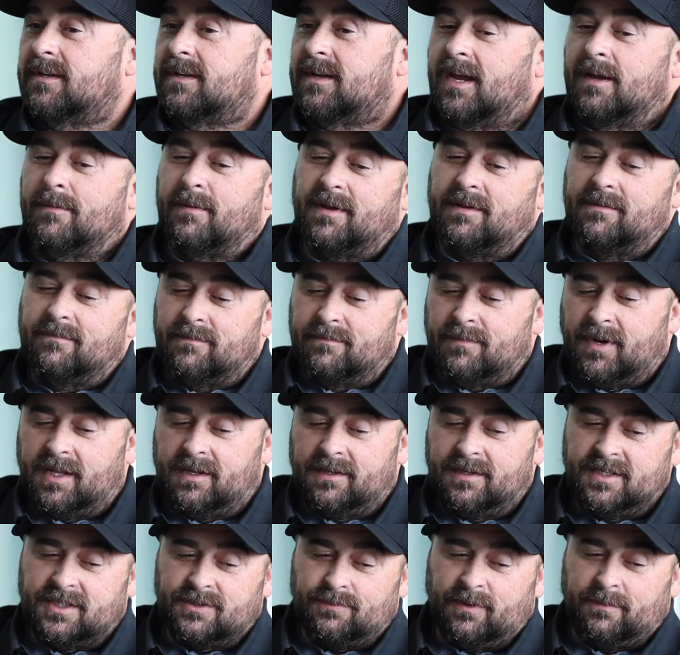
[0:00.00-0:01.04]
And my
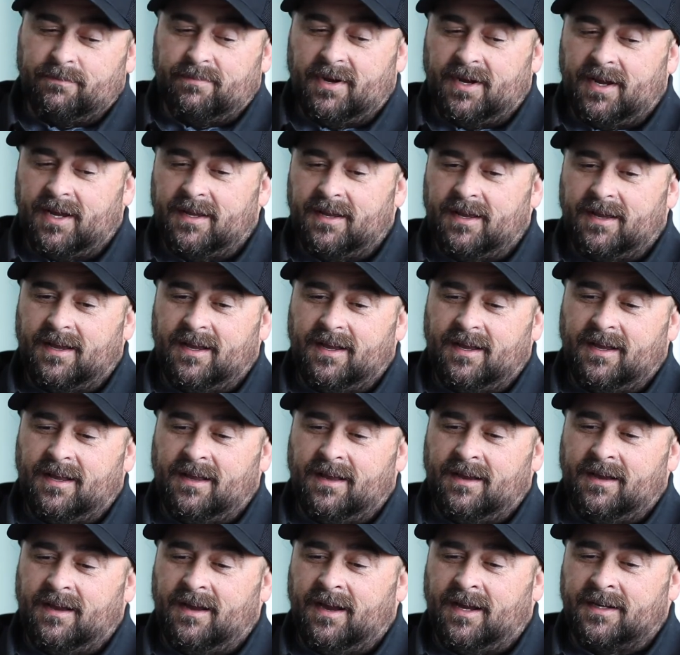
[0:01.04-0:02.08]
lease went by.
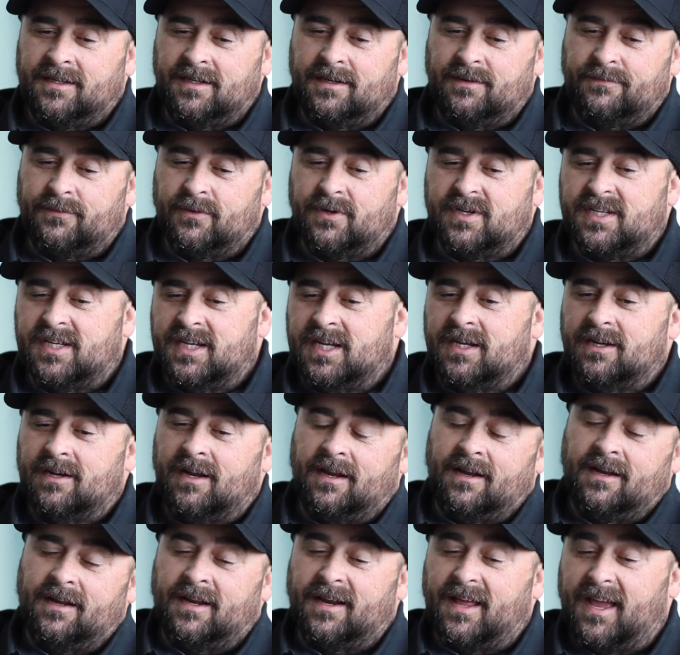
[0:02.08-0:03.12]
I did it for a year
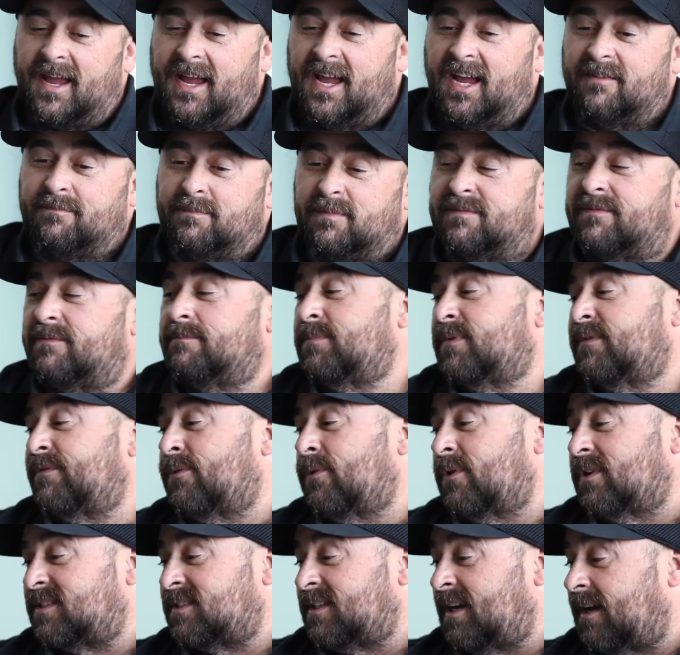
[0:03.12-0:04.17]
and a half
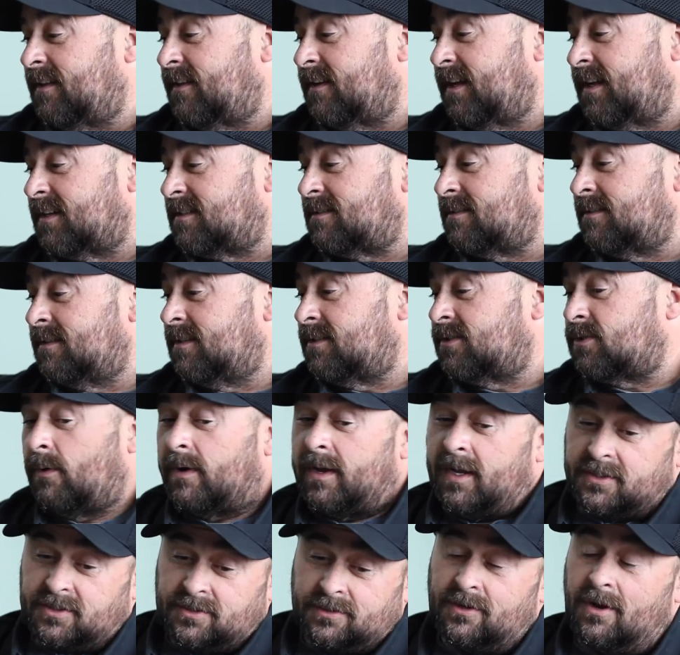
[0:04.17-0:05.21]
before I signed the next lease, so
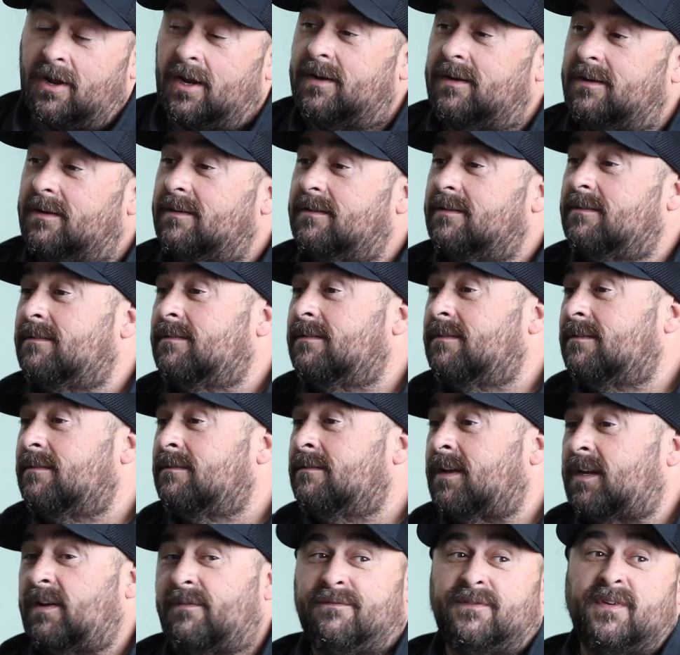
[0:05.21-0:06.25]
I actually got
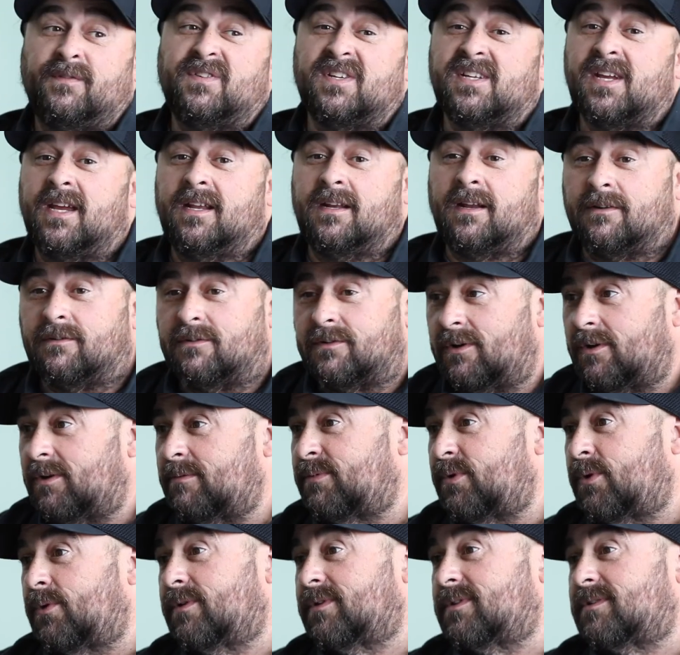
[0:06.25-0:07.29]
like a $5,800
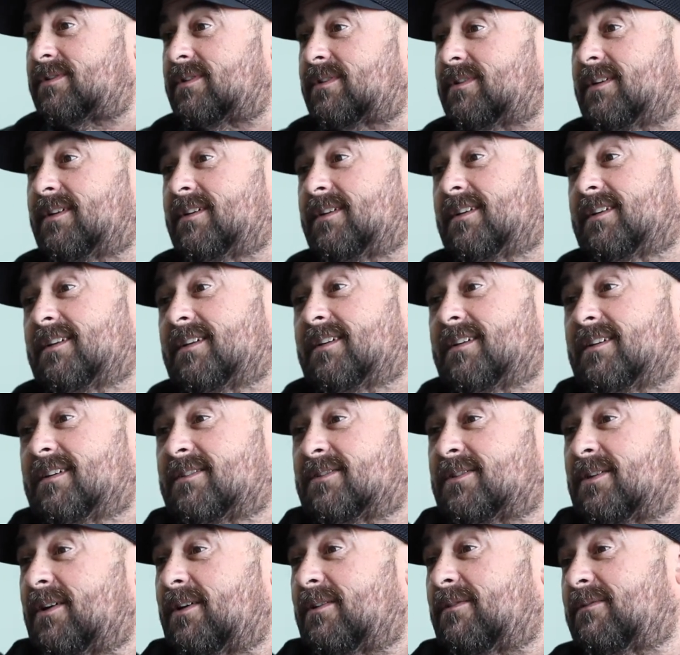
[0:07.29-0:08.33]
bonus.
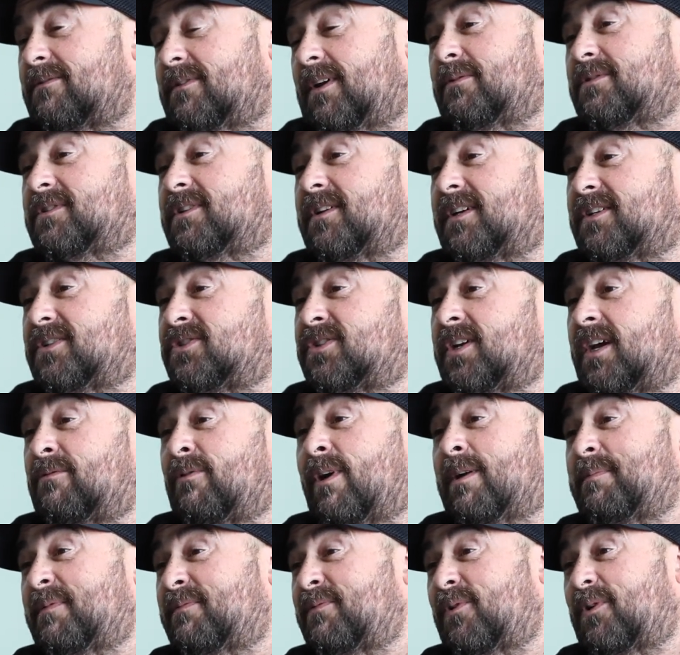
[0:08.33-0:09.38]
So that was a nice check
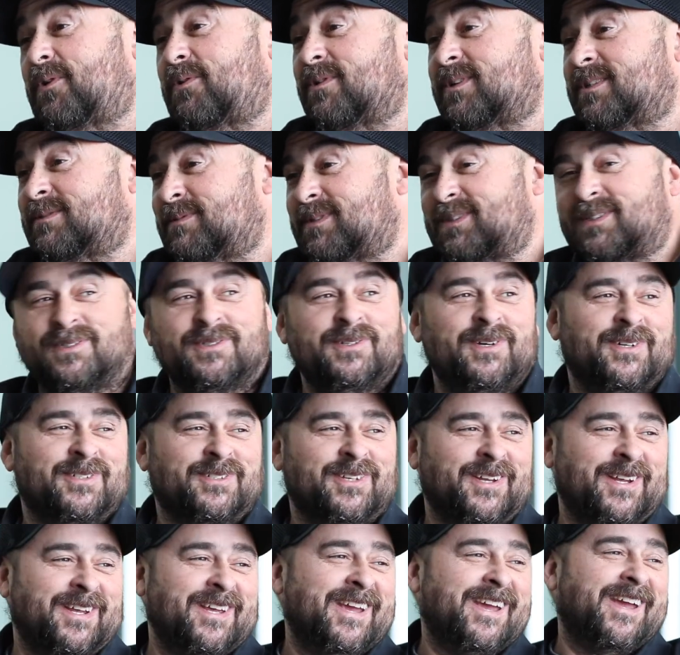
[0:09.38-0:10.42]
right before Christmas too. I was
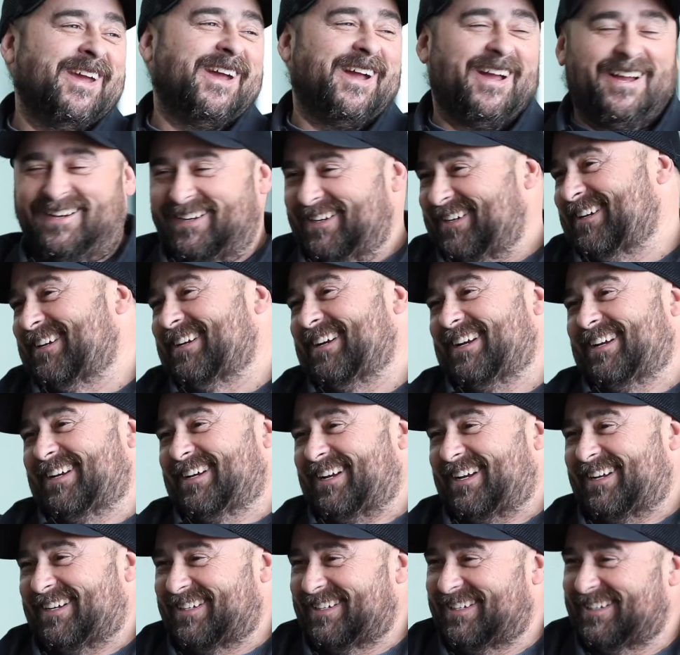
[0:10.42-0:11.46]
like,
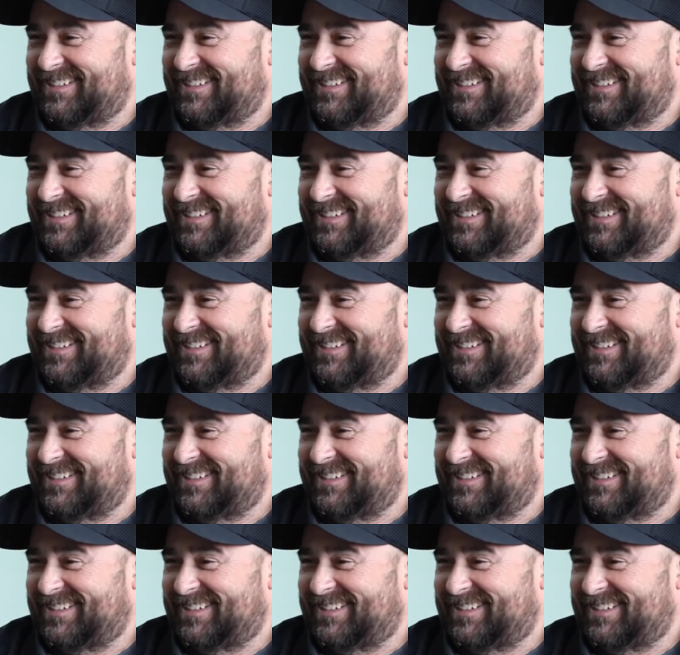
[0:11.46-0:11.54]
yeah.